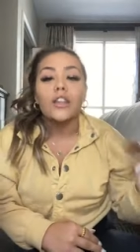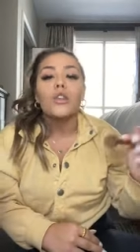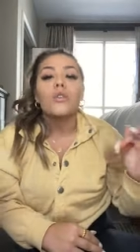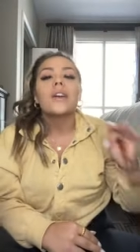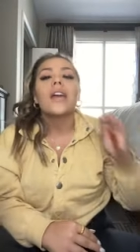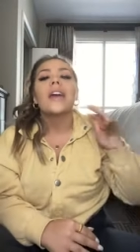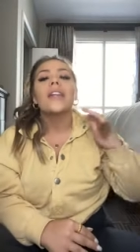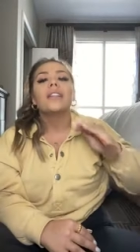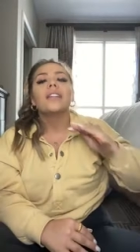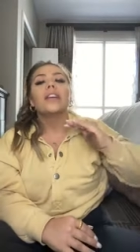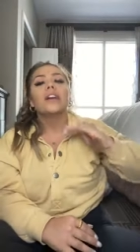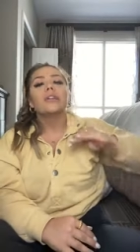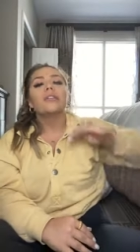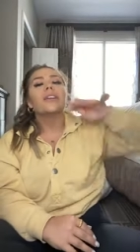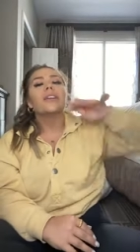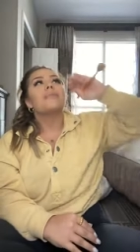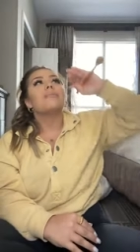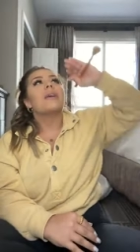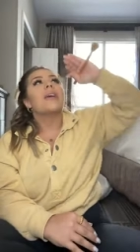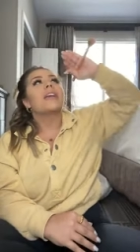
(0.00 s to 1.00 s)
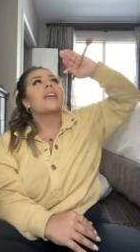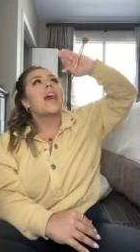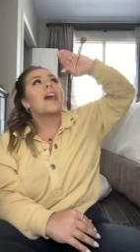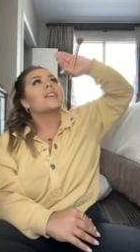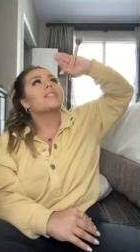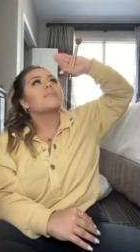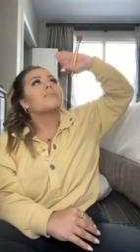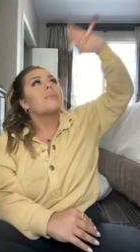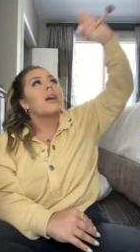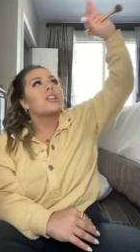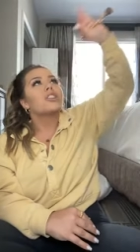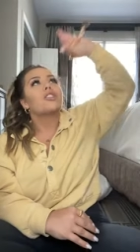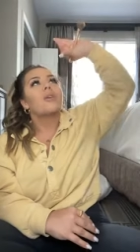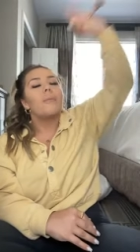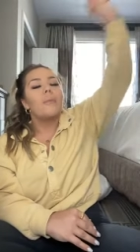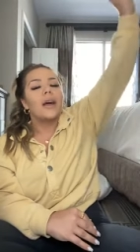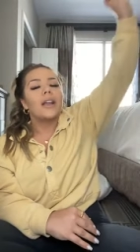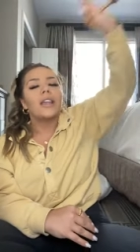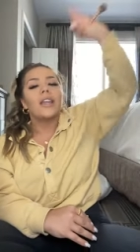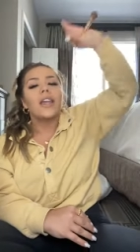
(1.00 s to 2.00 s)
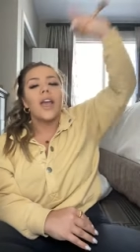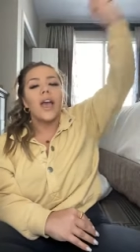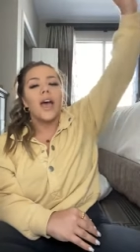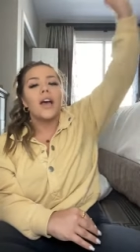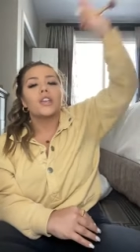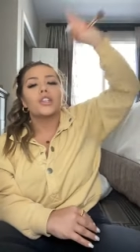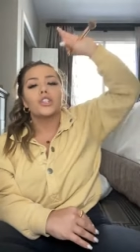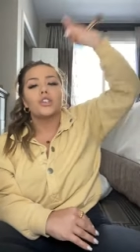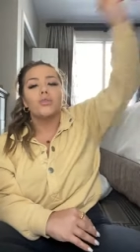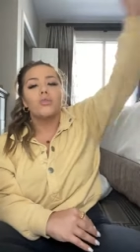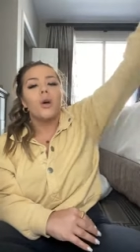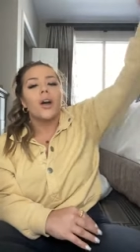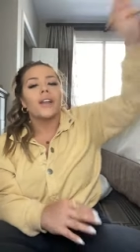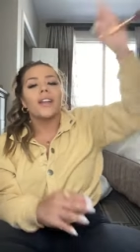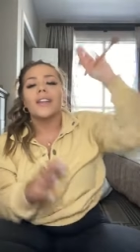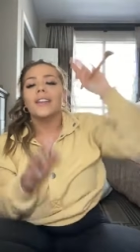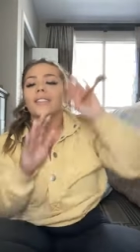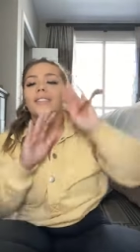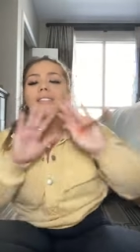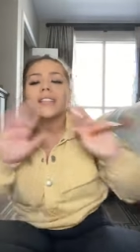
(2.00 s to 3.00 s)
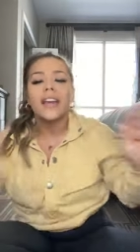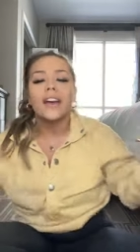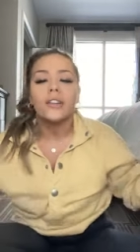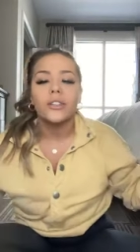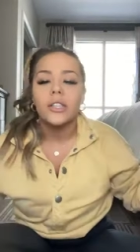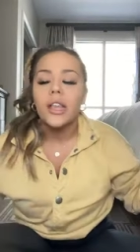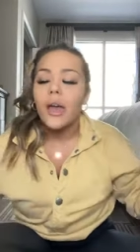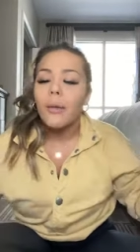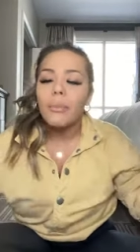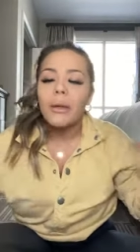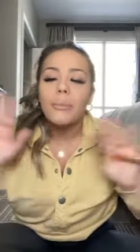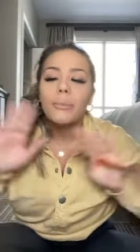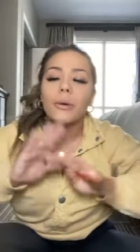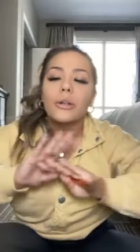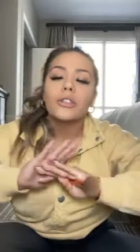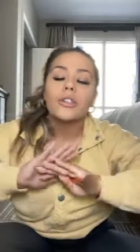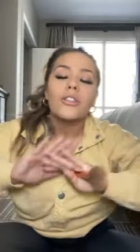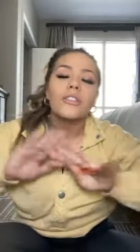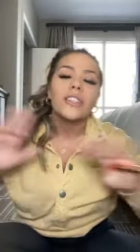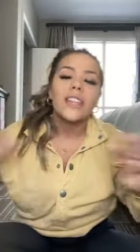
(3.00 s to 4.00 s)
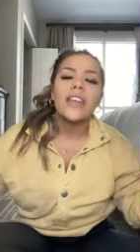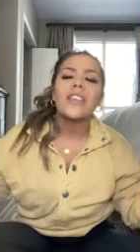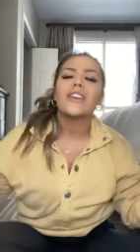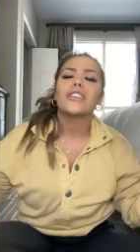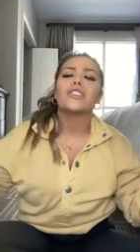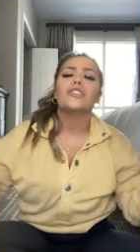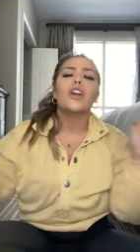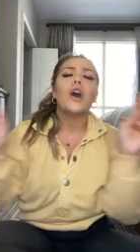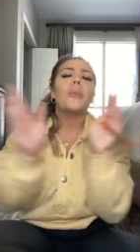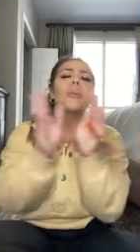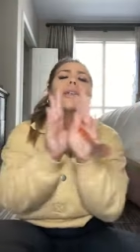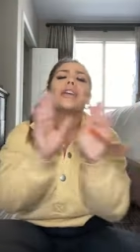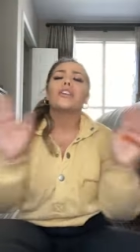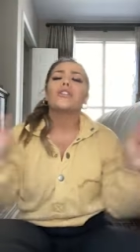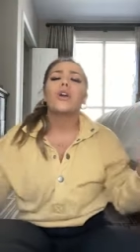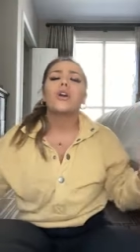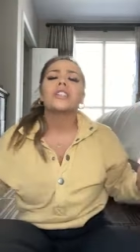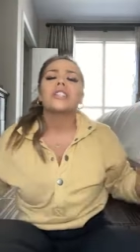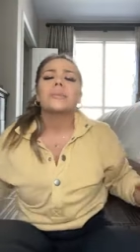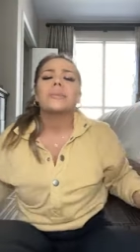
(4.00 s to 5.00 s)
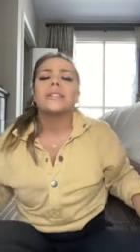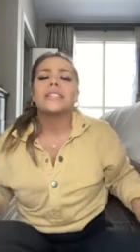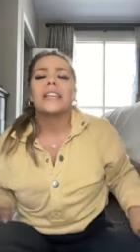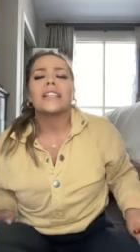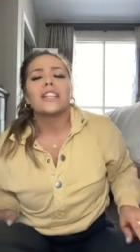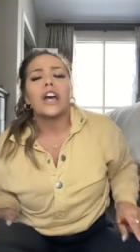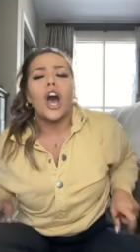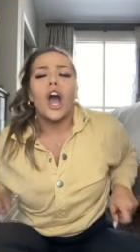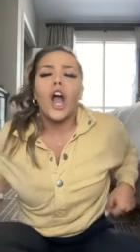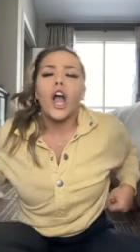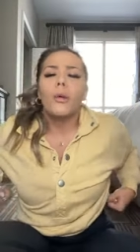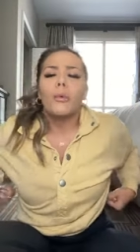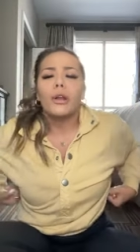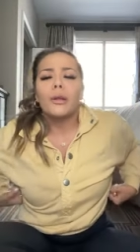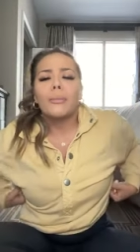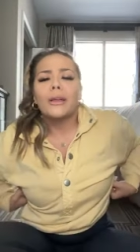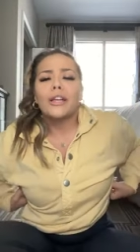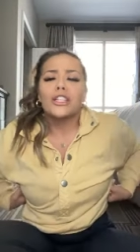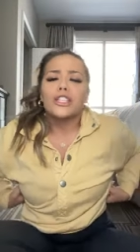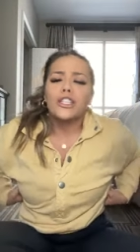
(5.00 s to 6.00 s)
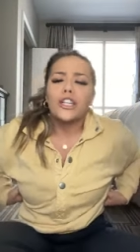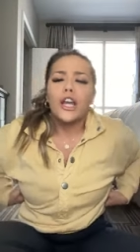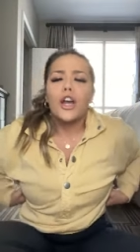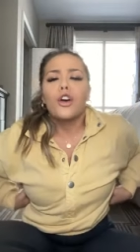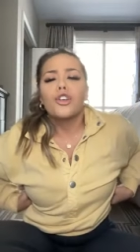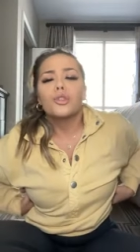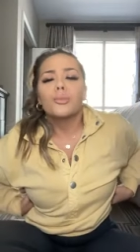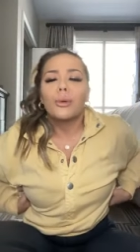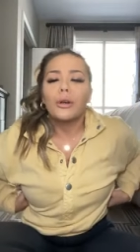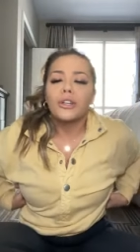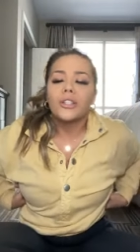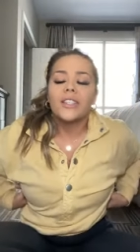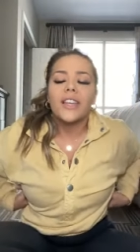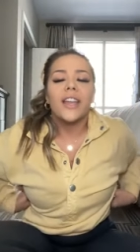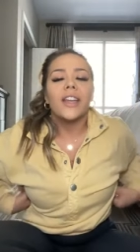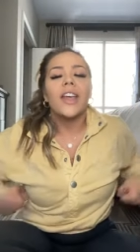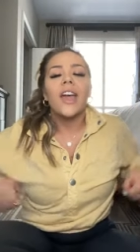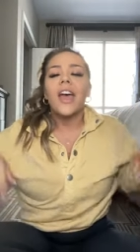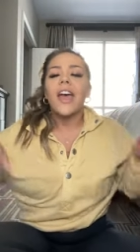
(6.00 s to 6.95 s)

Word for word: You can literally make as much money as you want in sales. People don't say this. Nobody grows up and says, oh, I want to be a salesperson.